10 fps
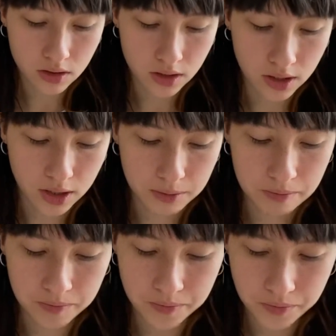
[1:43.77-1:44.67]

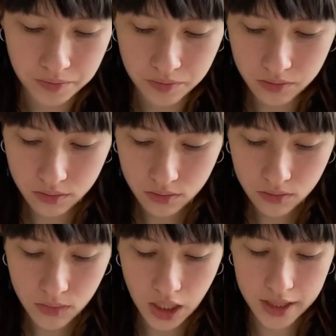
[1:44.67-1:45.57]
And
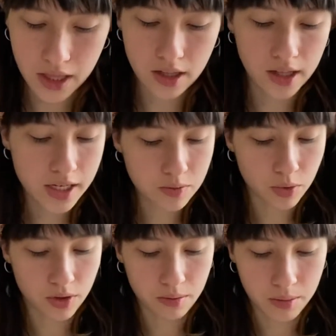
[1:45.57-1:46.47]
then the last
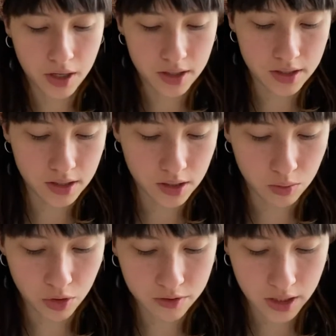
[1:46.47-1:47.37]
bar is a little
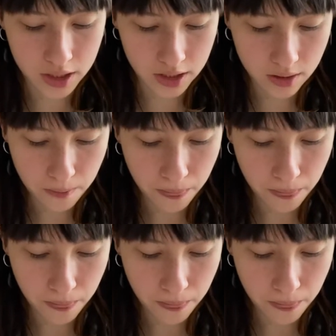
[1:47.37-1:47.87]
more funky.